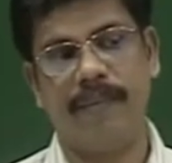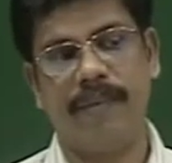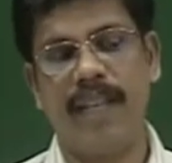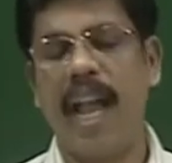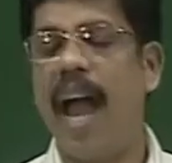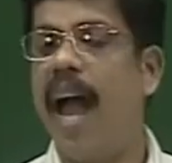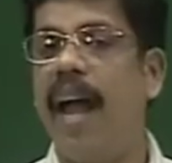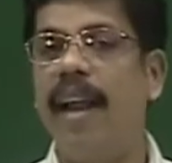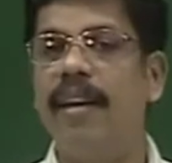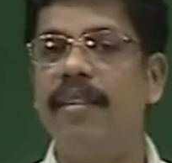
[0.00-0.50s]

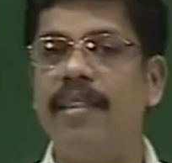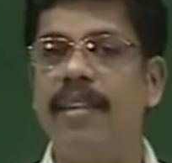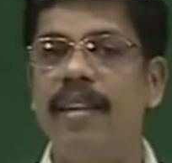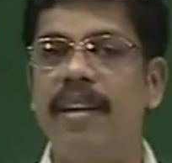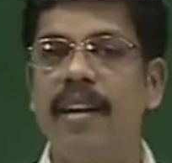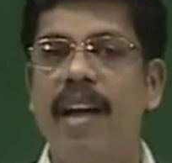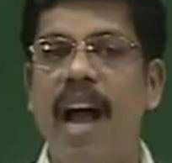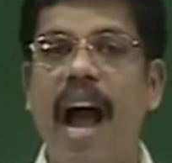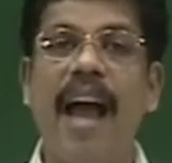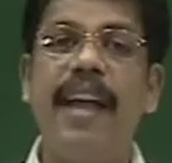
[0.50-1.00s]
and
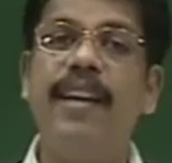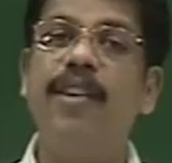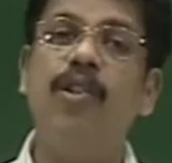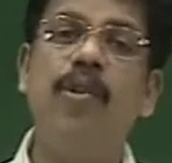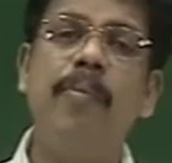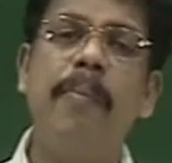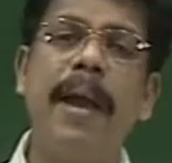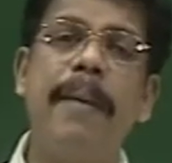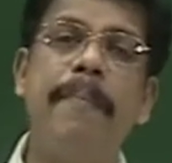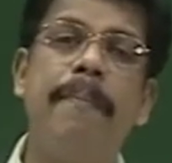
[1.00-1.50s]
I know
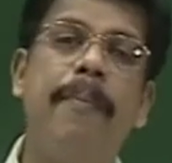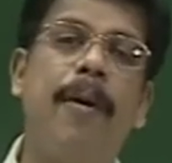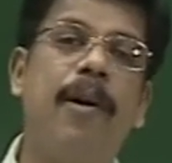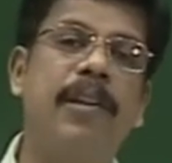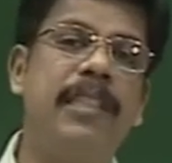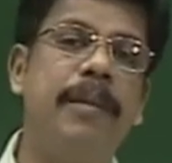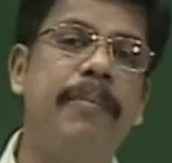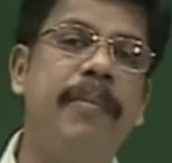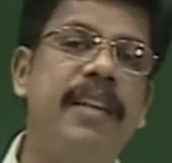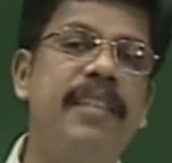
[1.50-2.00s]
my
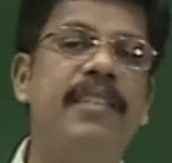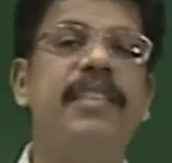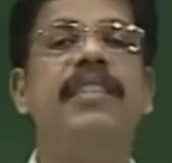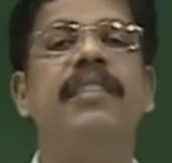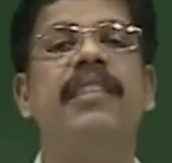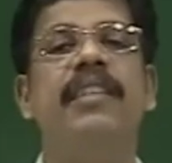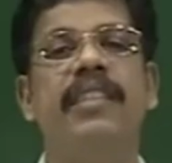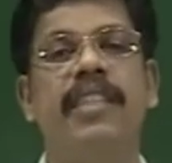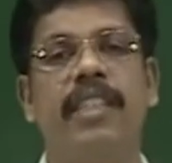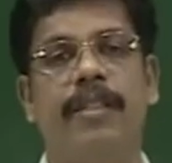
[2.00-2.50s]
possibilities
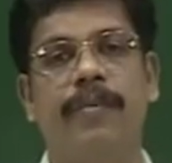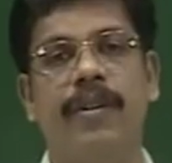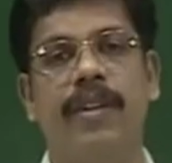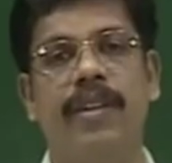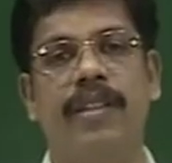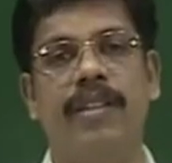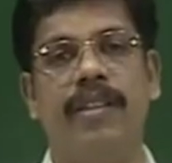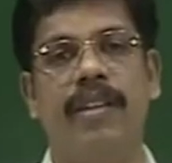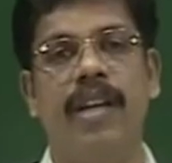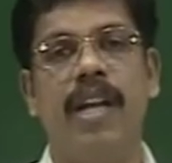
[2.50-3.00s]
in this
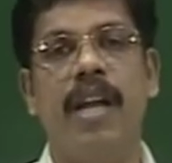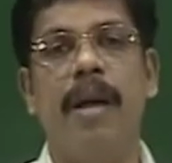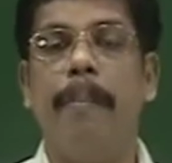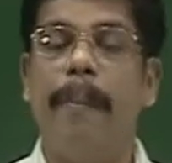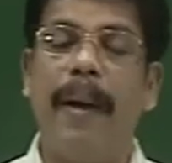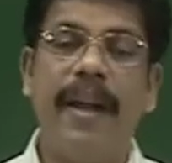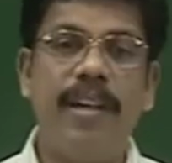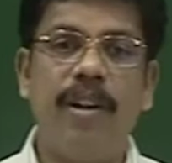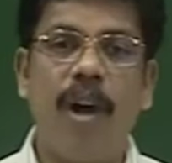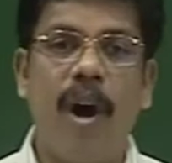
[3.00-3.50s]
world.
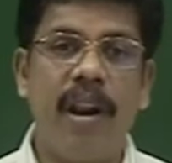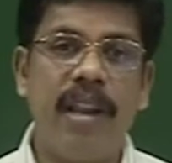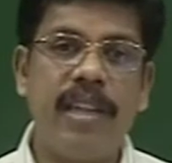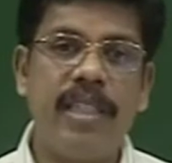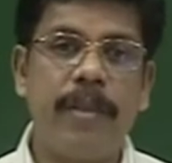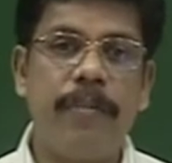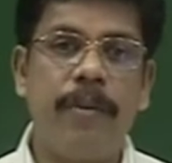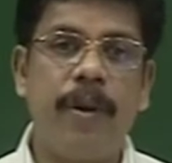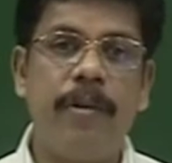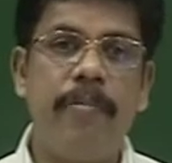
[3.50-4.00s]
My knowledge
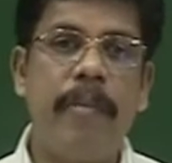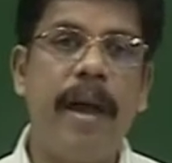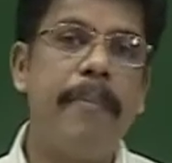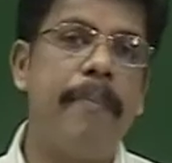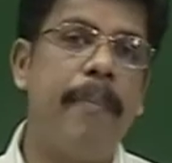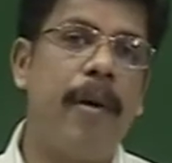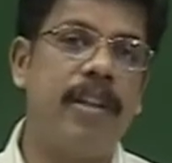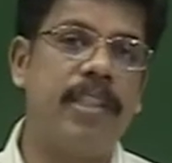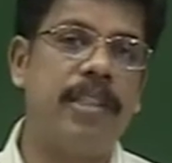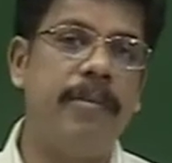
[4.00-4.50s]
about my
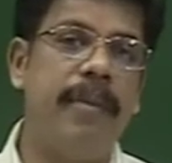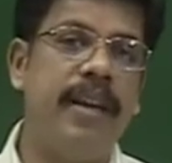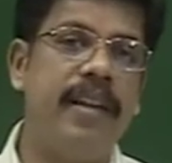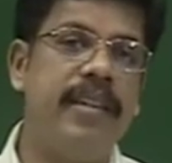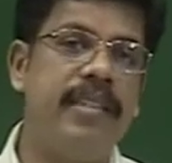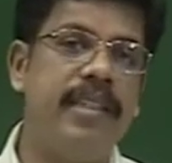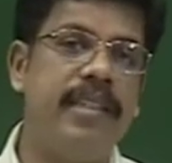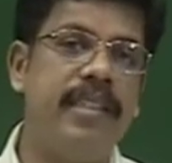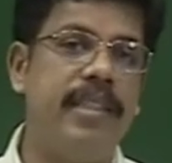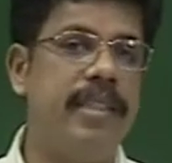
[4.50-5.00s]

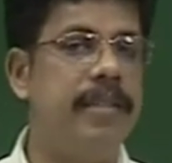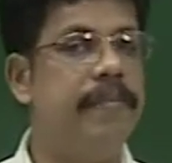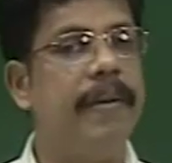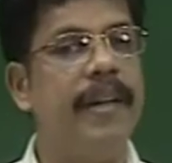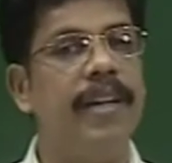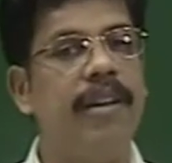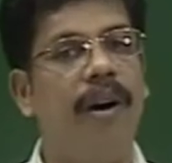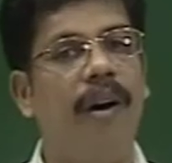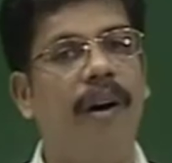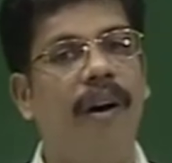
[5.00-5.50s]
possibilities
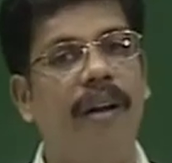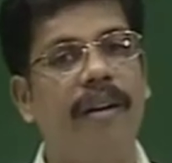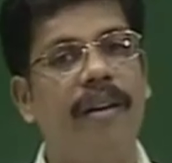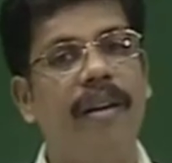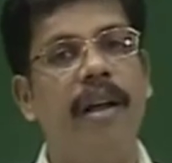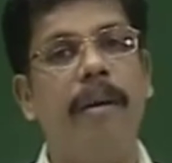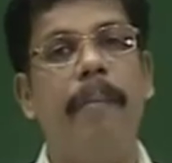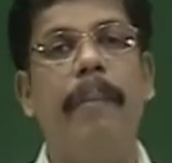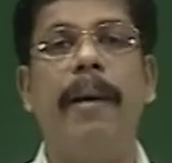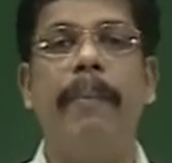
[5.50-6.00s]
depend on
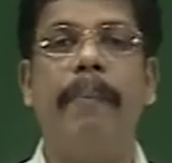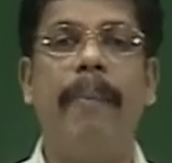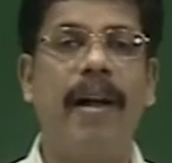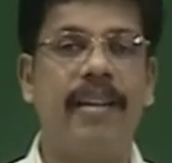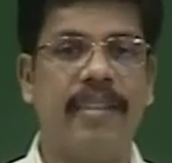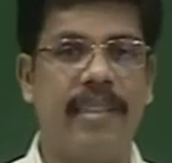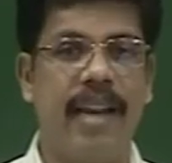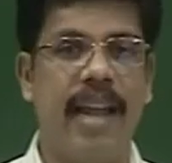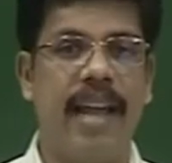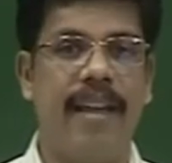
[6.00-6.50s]
my
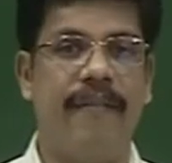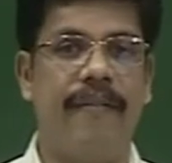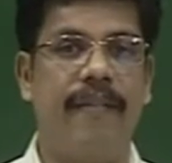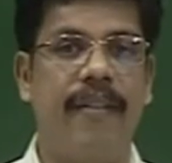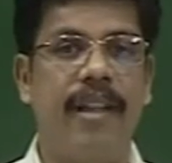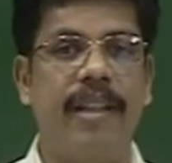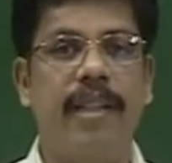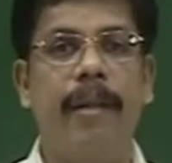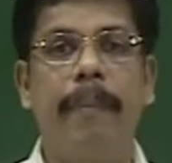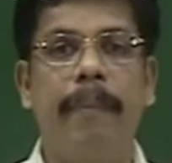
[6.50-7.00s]
past life,
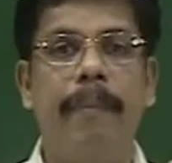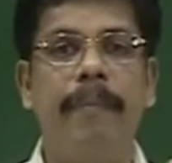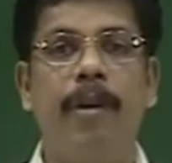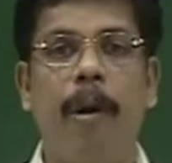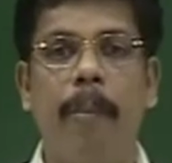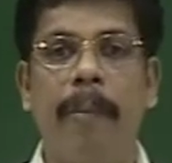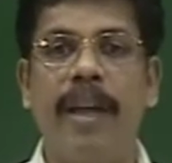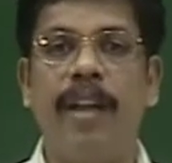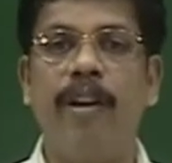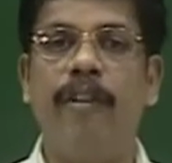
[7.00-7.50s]
the
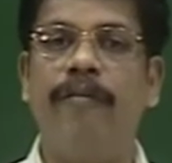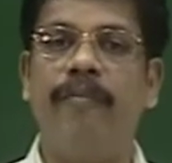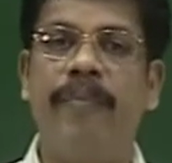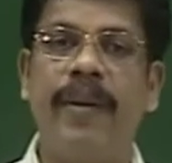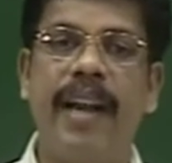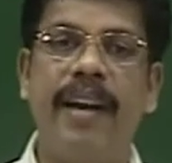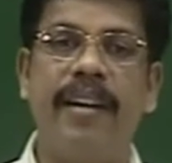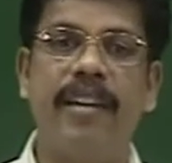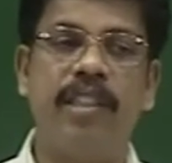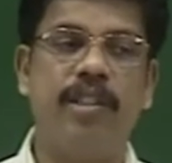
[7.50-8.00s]
domain of
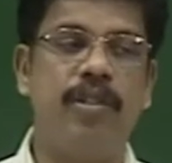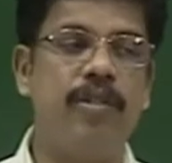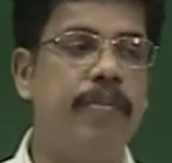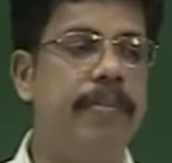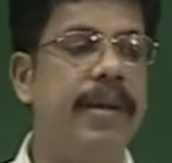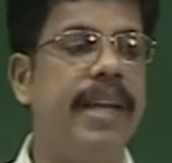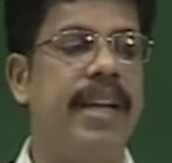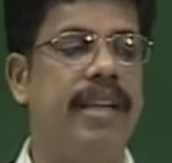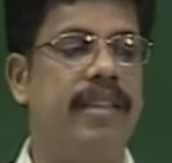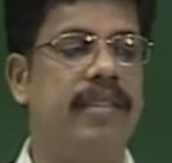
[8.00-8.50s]
pre-understood
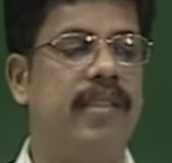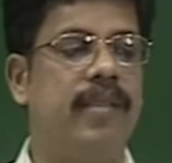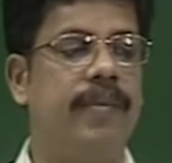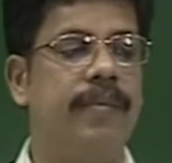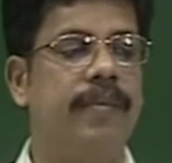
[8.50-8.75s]
meanings.